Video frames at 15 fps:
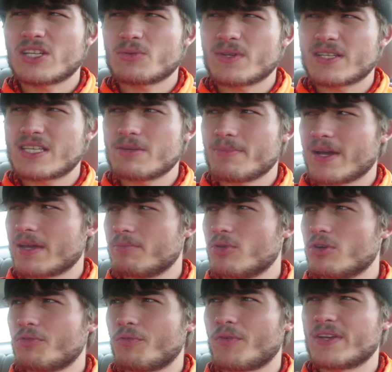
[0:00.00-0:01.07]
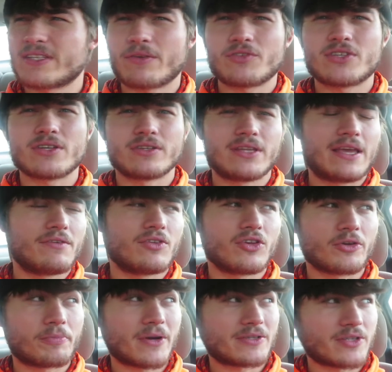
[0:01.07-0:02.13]
you guys want to see my beautiful face every single day, even though
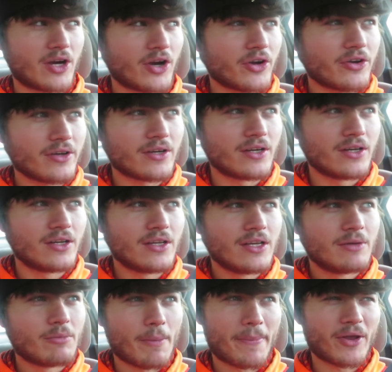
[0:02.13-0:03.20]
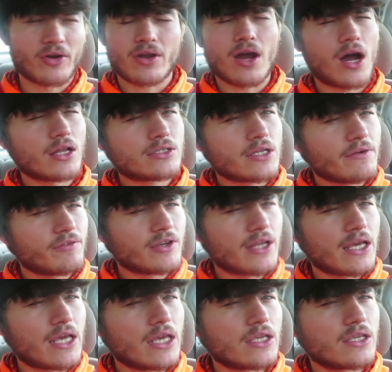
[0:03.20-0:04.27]
you probably are gonna, but better content every
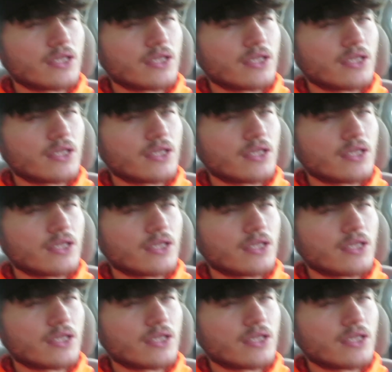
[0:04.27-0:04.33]
day,